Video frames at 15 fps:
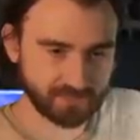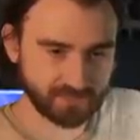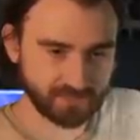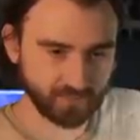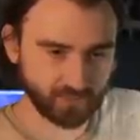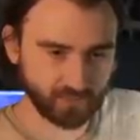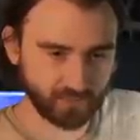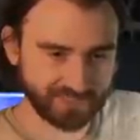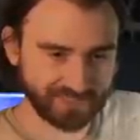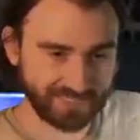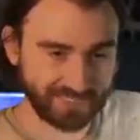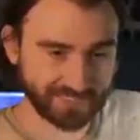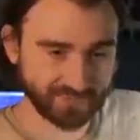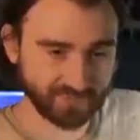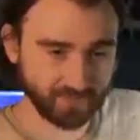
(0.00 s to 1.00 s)
Doom Foretold,
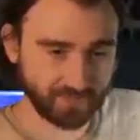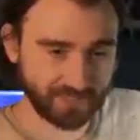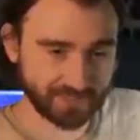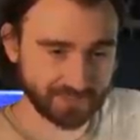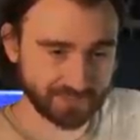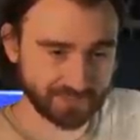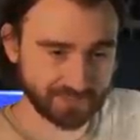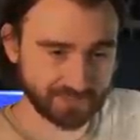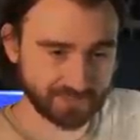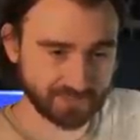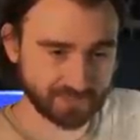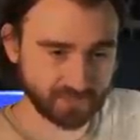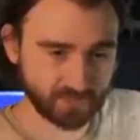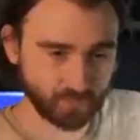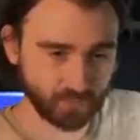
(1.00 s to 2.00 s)
Dance of the Manse is...
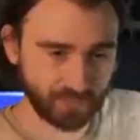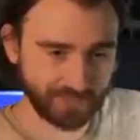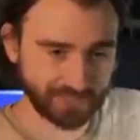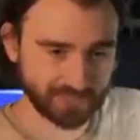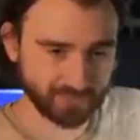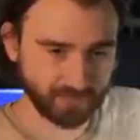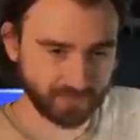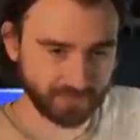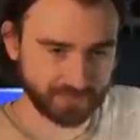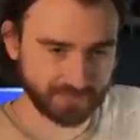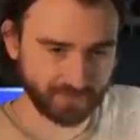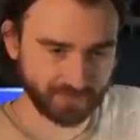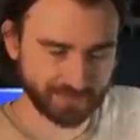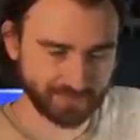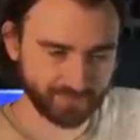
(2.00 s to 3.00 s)
Oh, Elspeth is
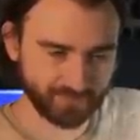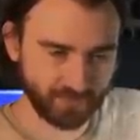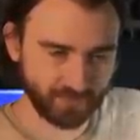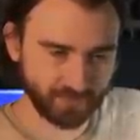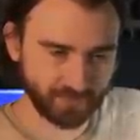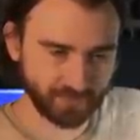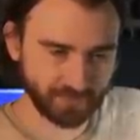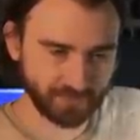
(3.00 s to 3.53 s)
also very good.